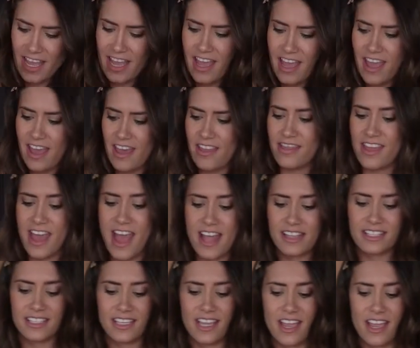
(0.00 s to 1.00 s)
And
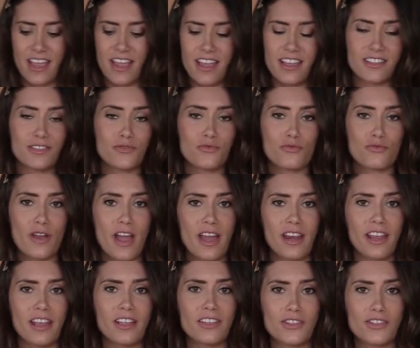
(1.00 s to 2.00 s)
that's it, it's
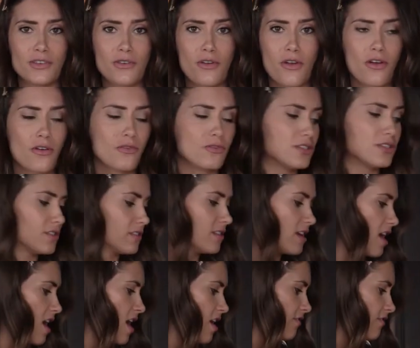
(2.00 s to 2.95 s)
ready to go to the